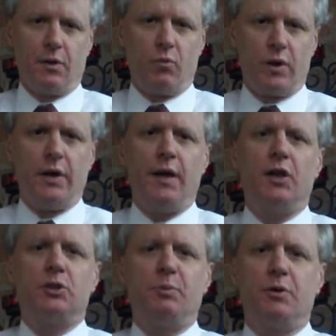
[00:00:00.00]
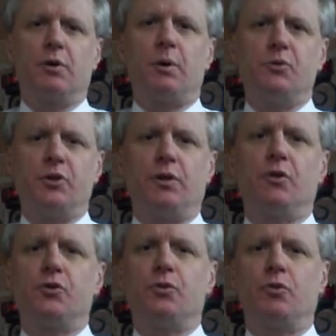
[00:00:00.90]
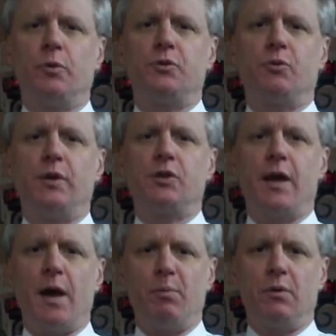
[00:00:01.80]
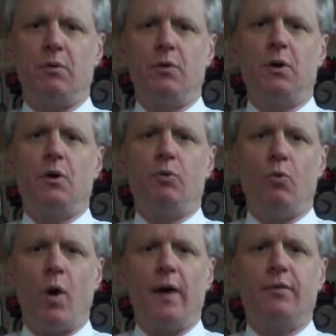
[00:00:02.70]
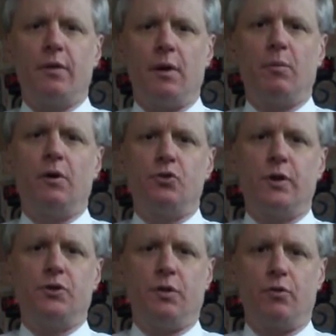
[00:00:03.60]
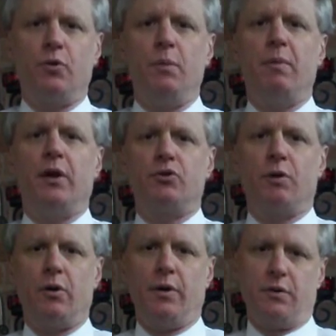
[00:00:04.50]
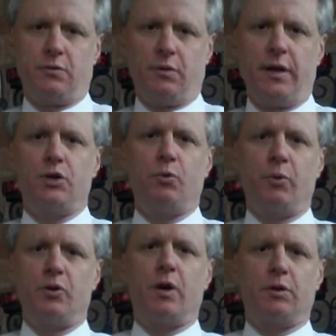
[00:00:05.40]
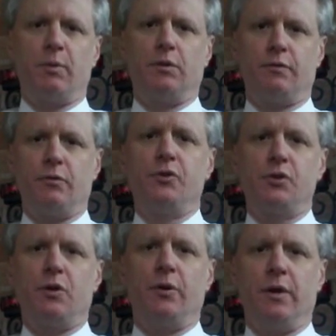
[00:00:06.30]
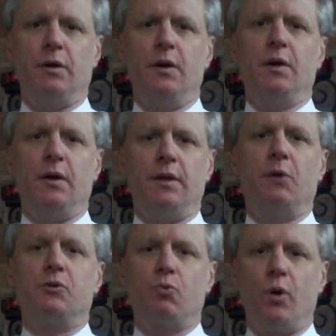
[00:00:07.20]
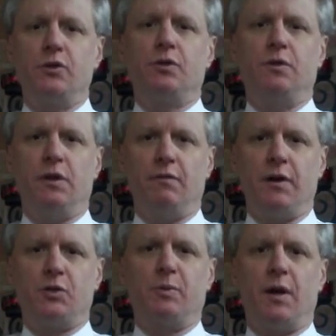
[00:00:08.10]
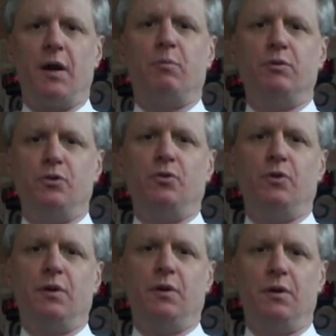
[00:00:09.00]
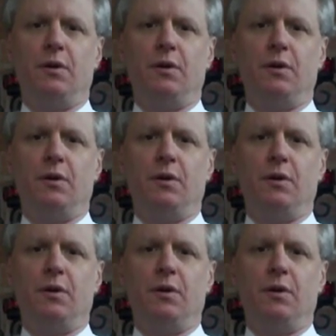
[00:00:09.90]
When any entrepreneur comes into those two groups to raise capital, we want them addressing three major areas. And last week we talked about the first area, and that was what's the investment opportunity?